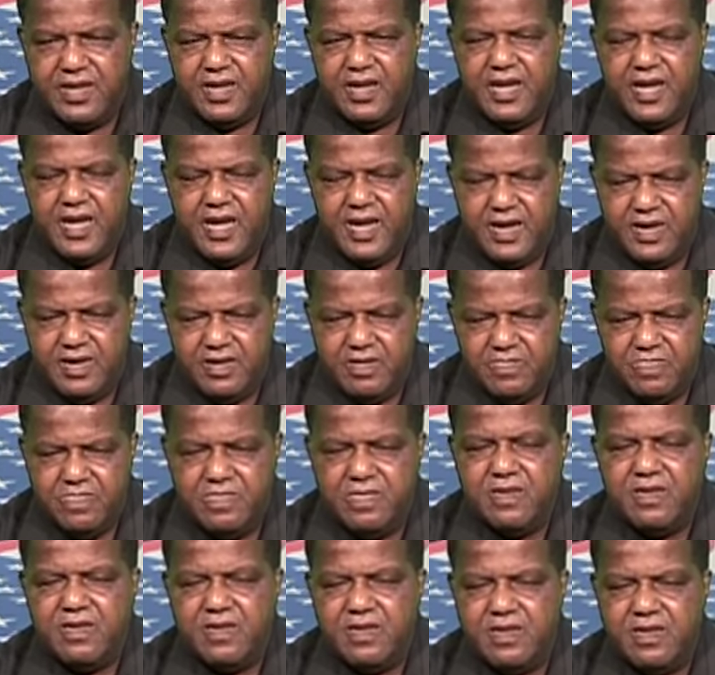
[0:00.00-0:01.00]
and
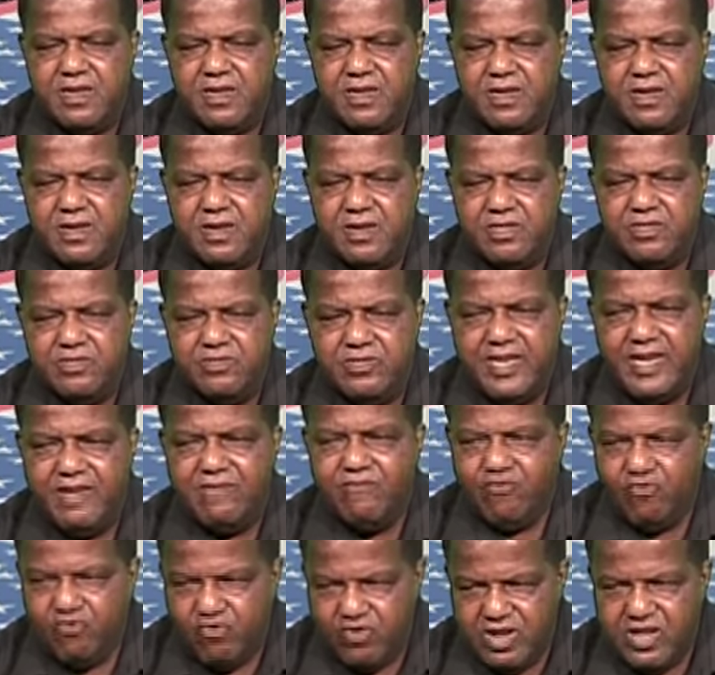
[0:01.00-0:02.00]
that
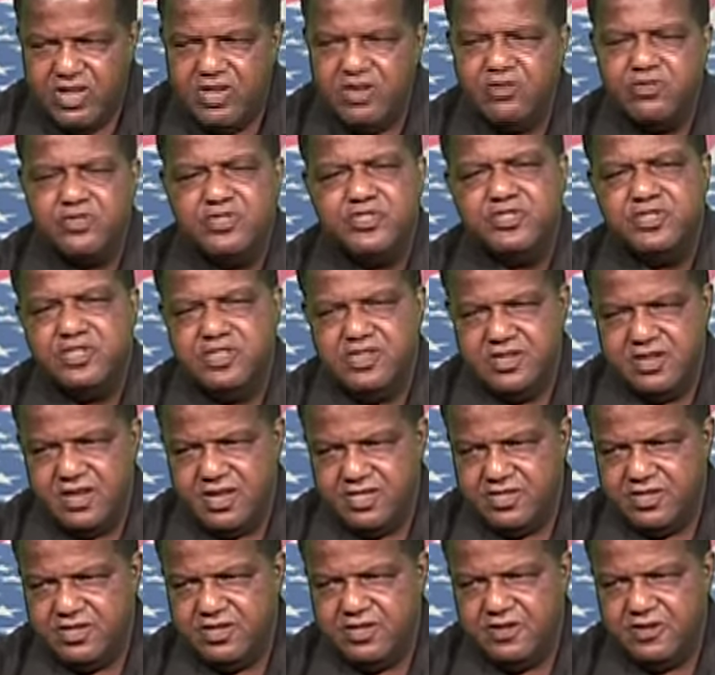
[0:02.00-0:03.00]
real city
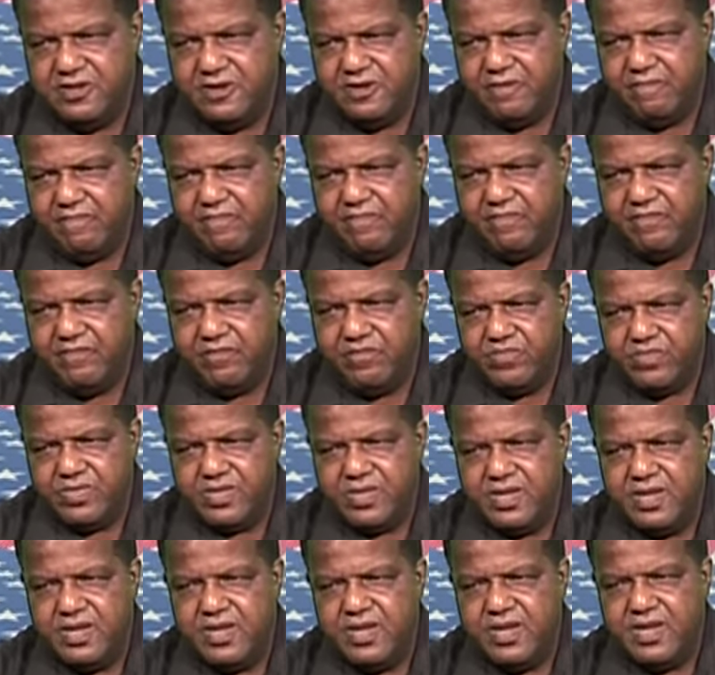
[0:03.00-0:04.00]
on the hill.
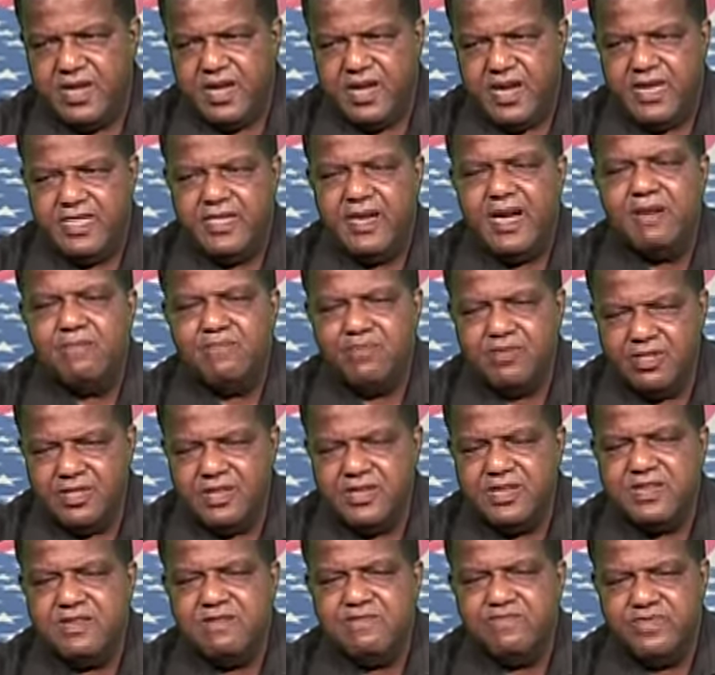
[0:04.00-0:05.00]
And I
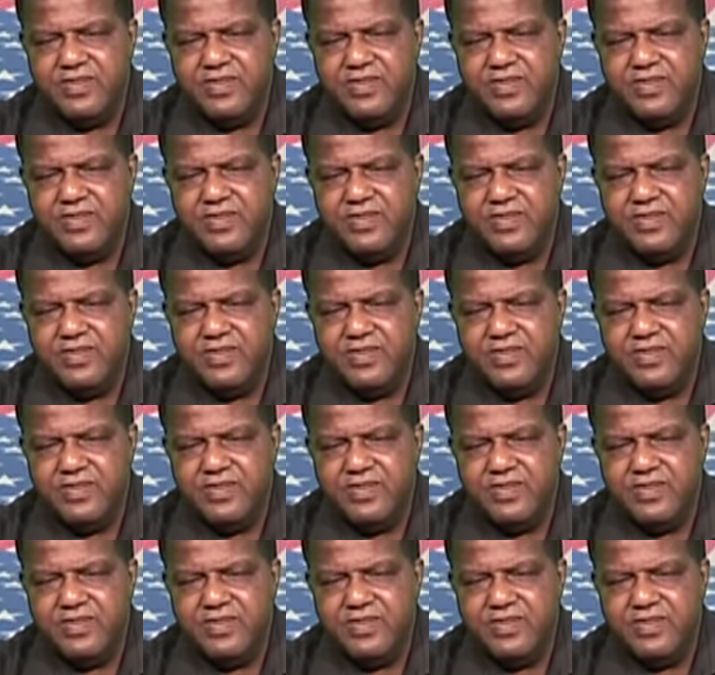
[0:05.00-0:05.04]
believe